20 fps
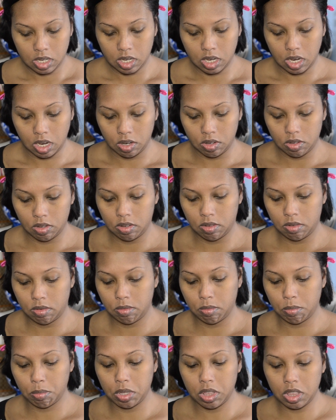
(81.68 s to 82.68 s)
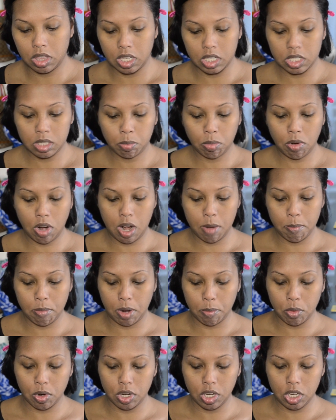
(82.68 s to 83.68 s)
Now with this primer
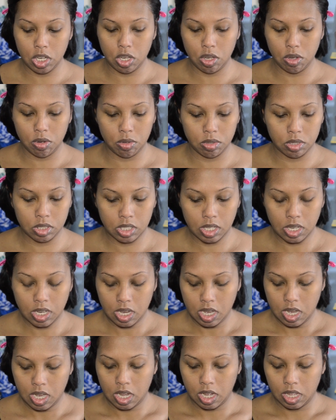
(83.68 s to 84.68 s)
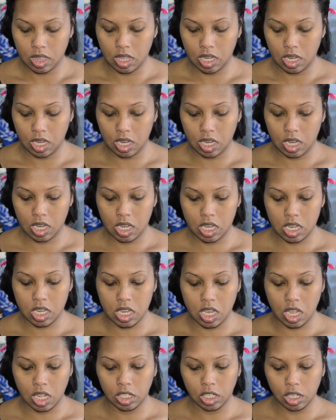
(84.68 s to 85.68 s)
I'm going to use the
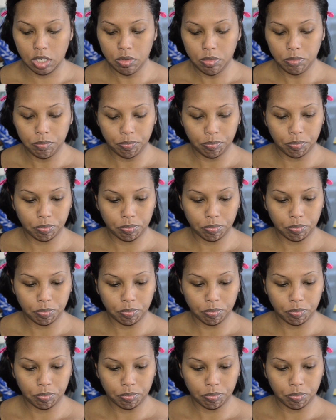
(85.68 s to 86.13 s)
yellow.